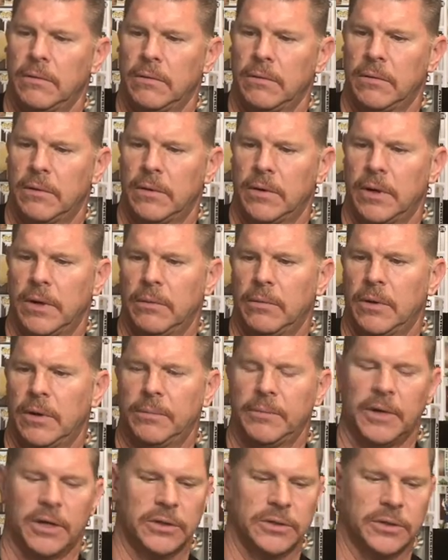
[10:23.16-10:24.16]
All right, well,
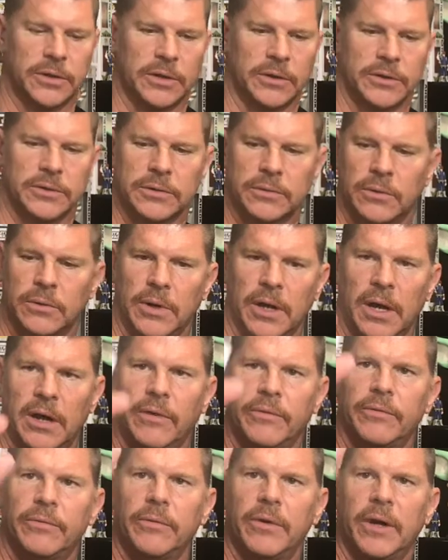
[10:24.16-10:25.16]
I'm not sure. So
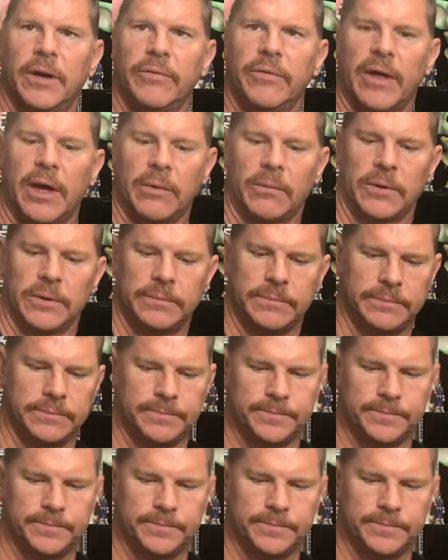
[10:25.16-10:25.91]
we have that one.